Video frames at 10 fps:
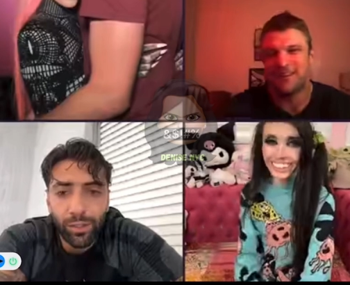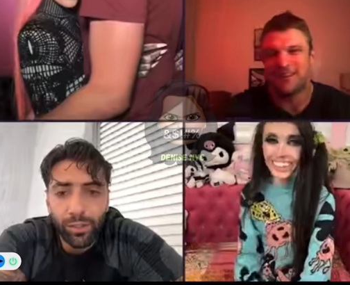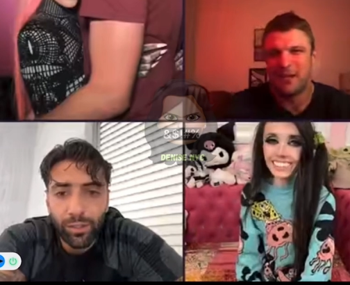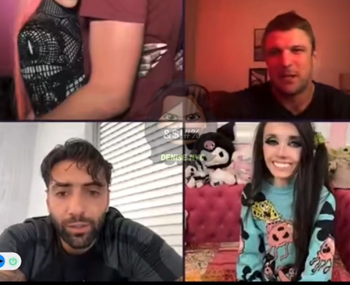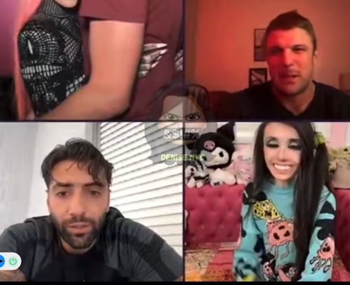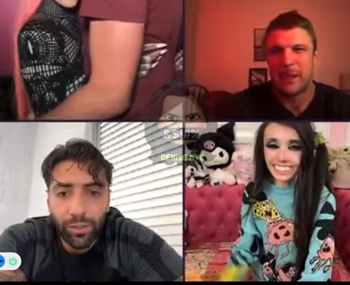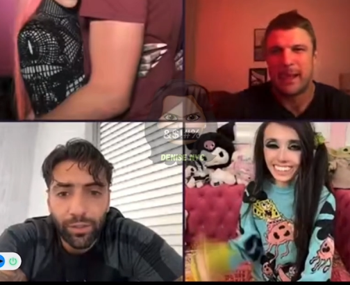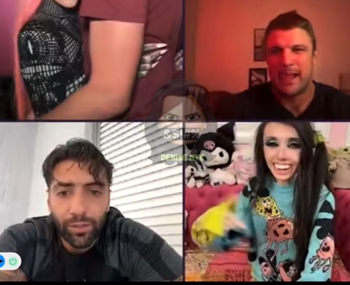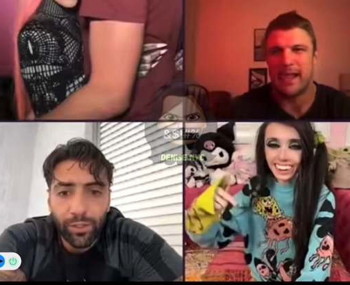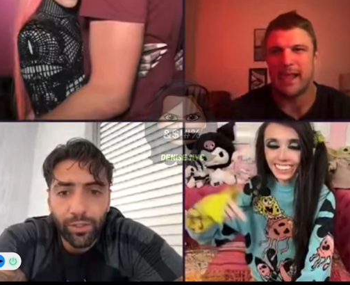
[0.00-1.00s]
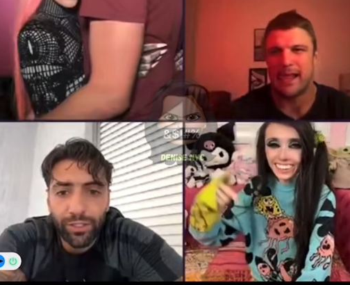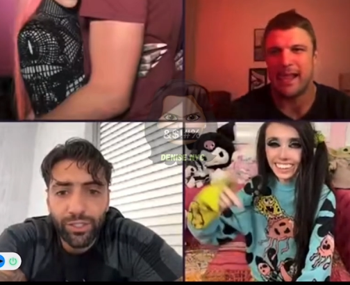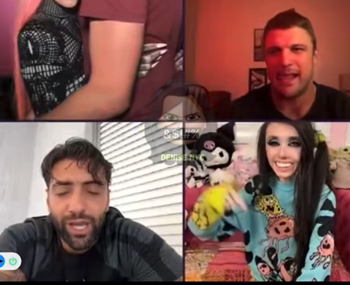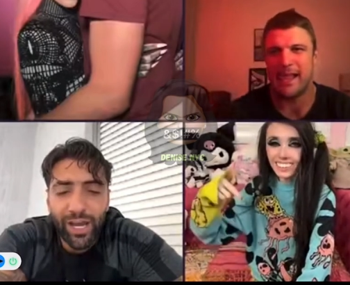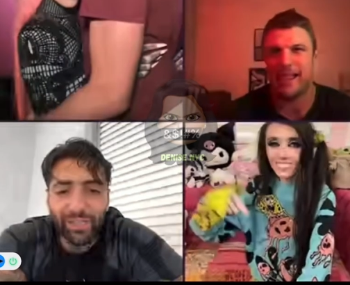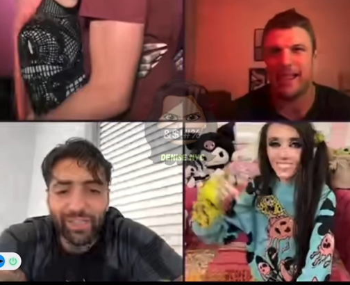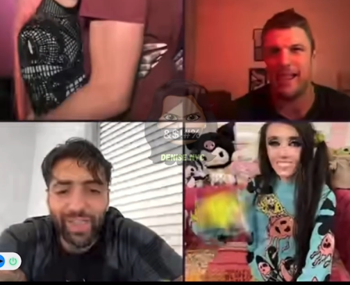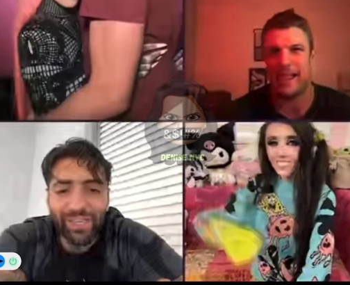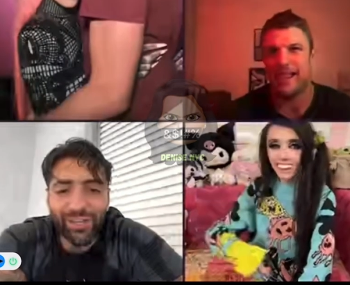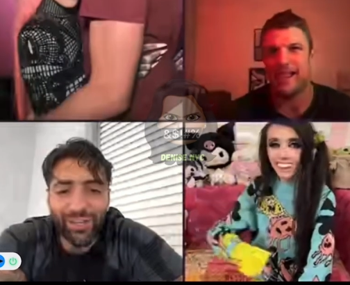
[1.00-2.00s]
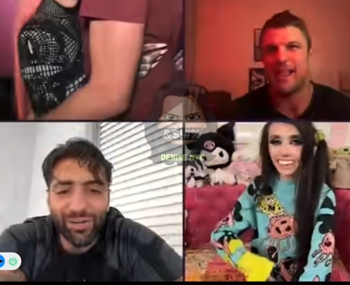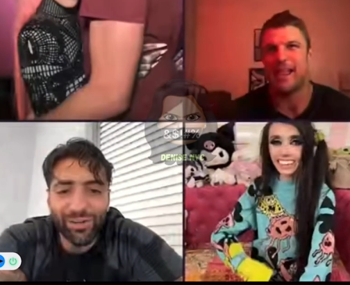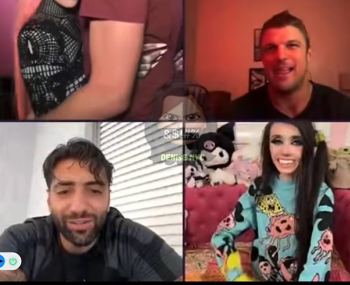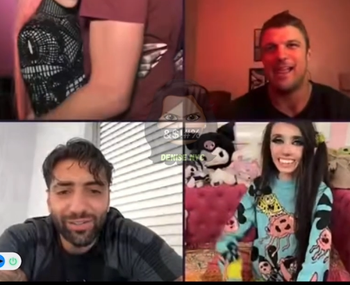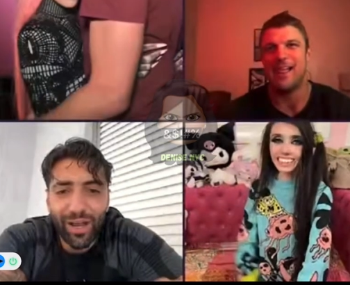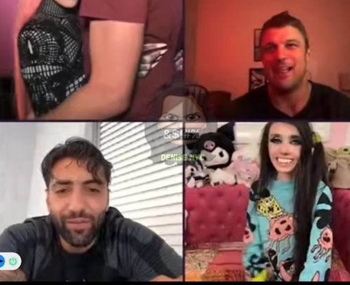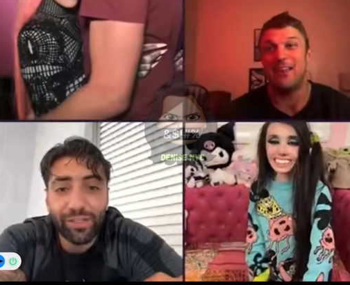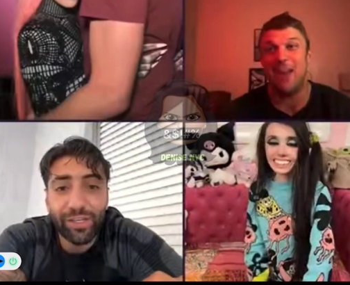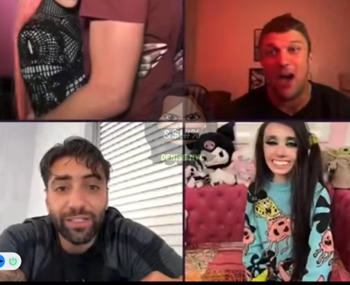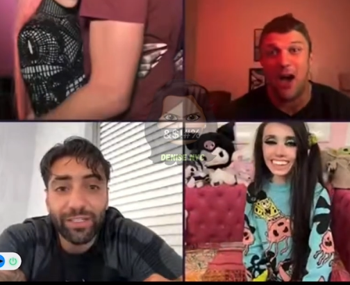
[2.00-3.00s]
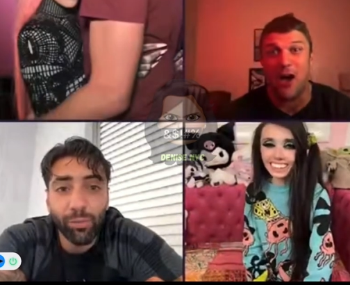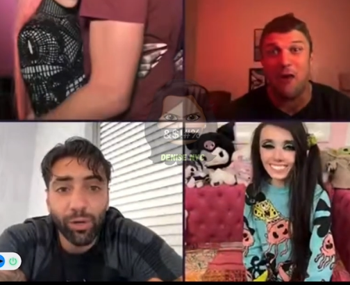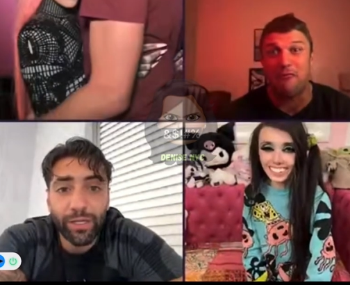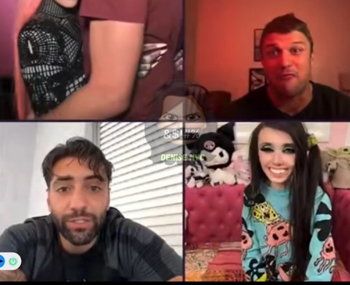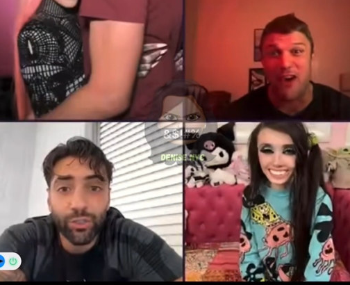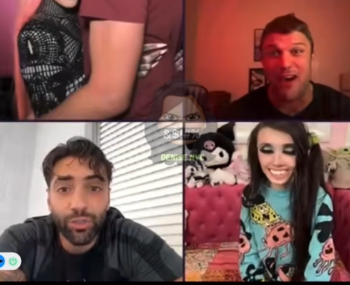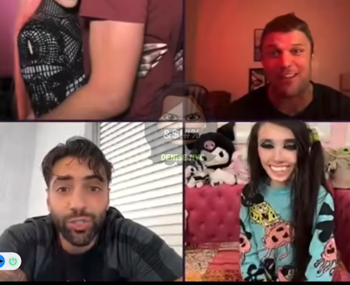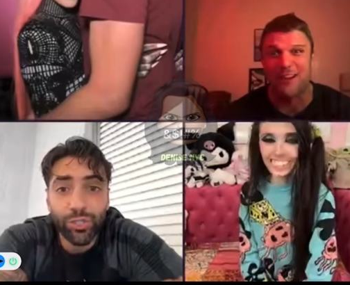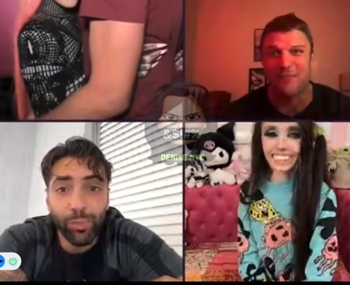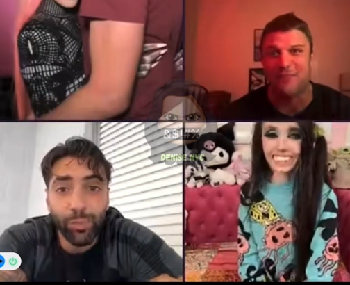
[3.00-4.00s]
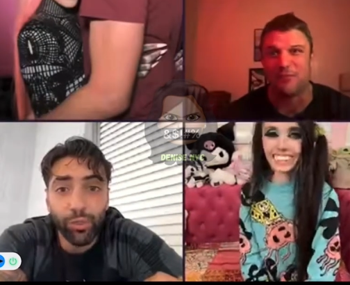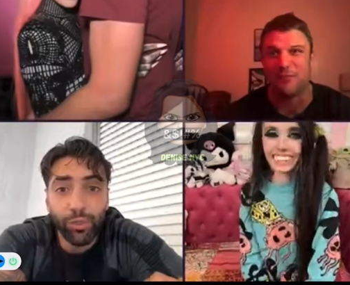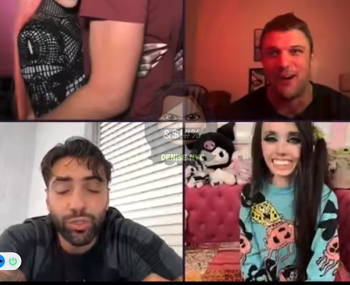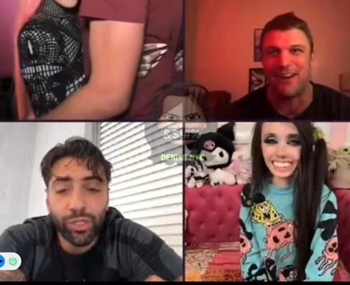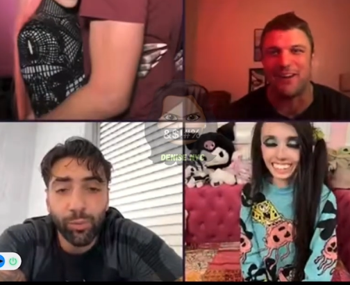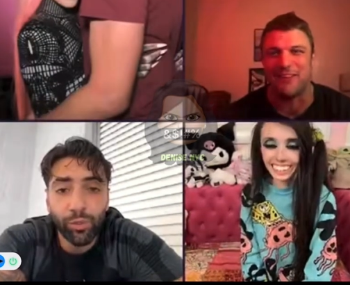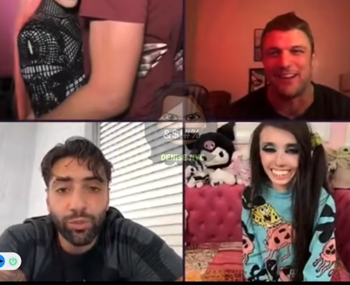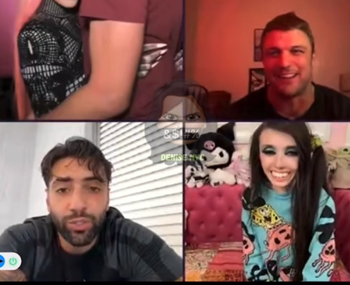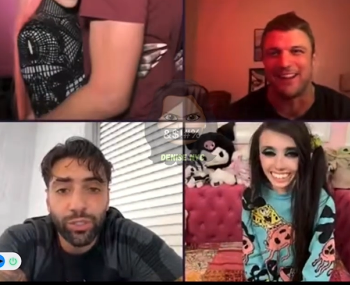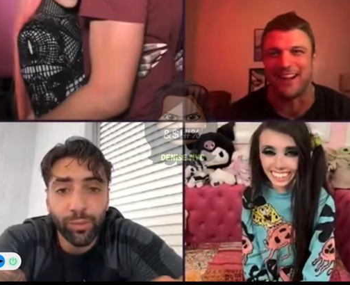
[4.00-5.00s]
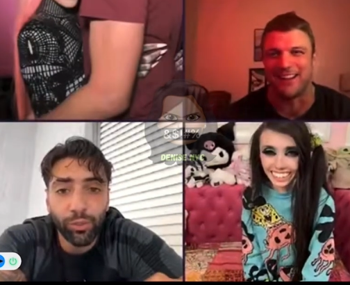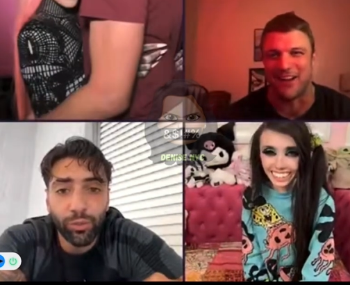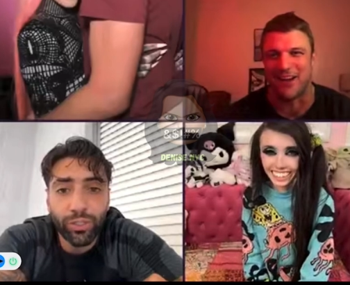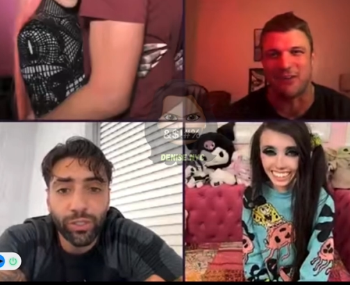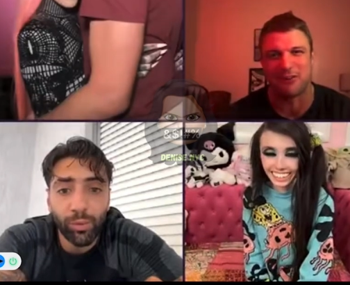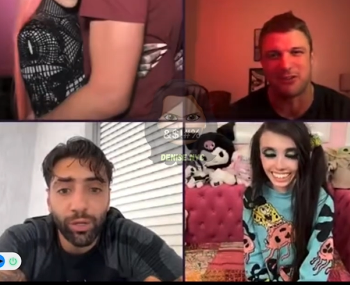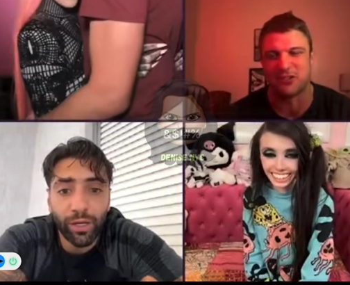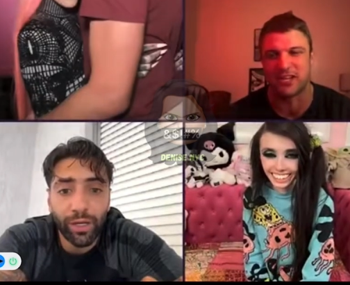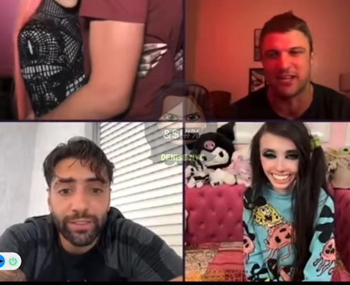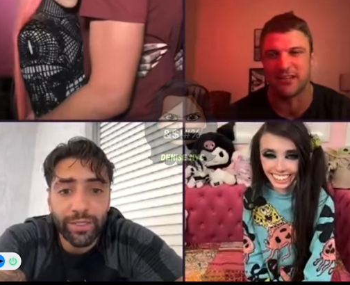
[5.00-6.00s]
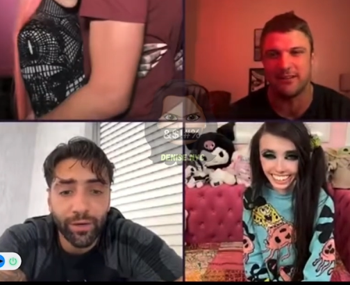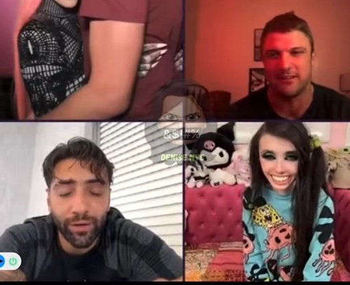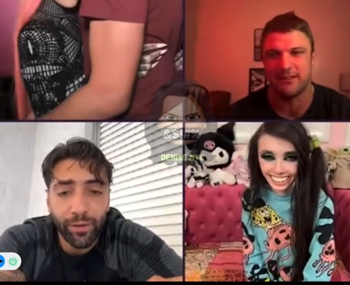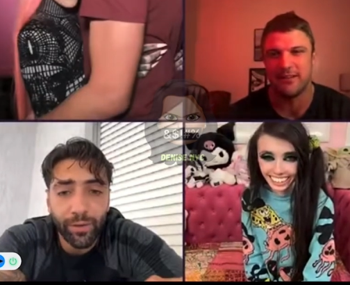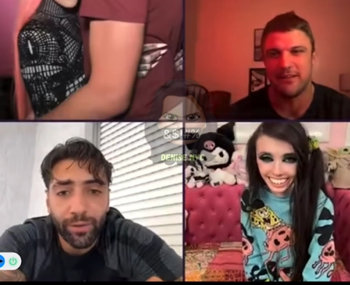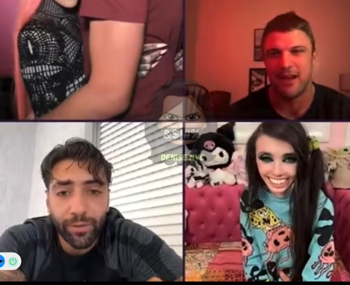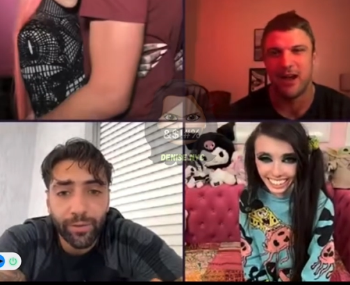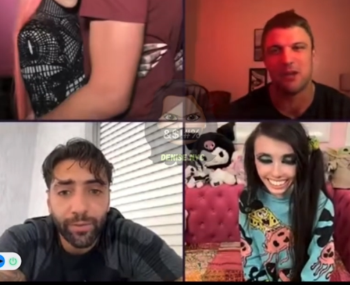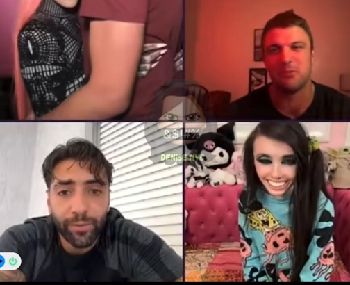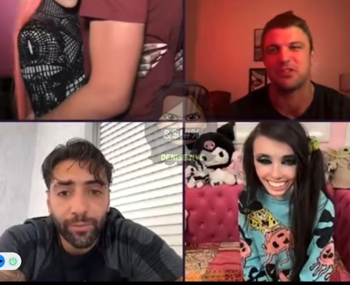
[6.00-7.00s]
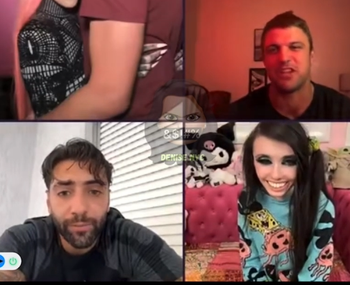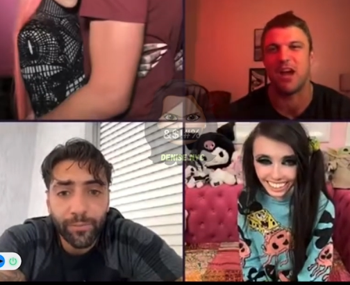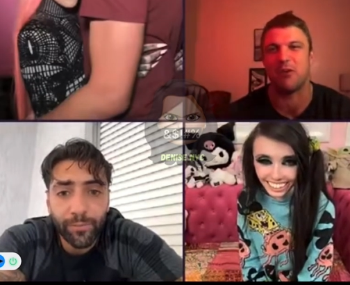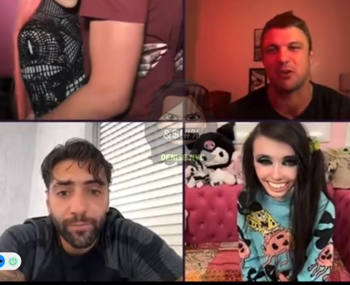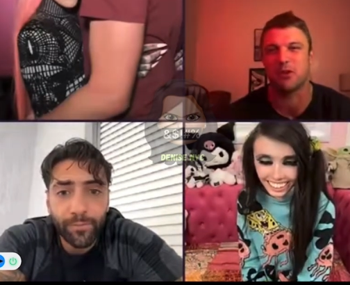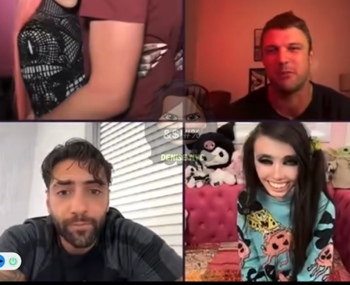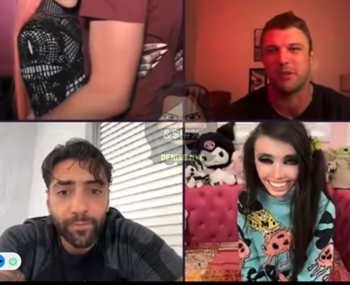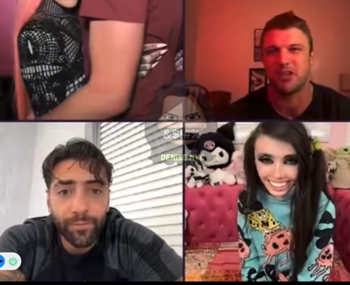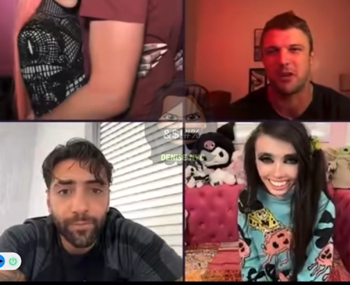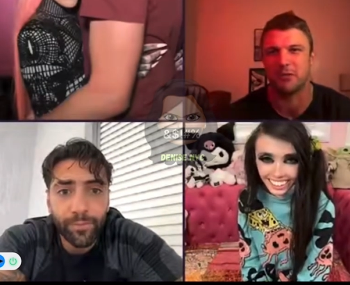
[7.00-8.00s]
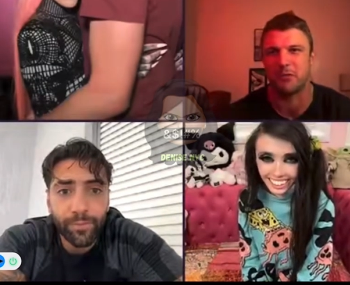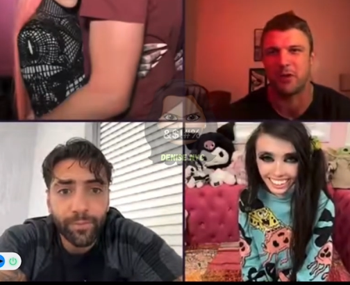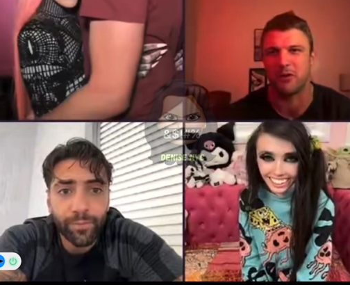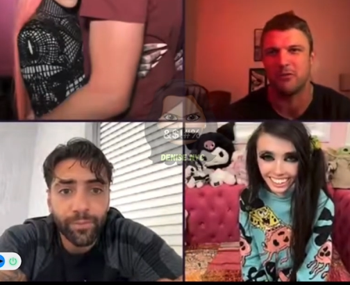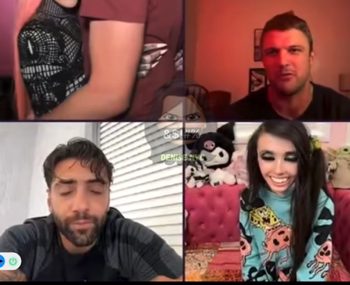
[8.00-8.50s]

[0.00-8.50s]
Speaker 1: let's get Eric at number one.
Speaker 2: Let's use a double. Use a double. Use a double. Use a double, guys. Here. Hundred
Speaker 3: percent, I would quit my job tomorrow.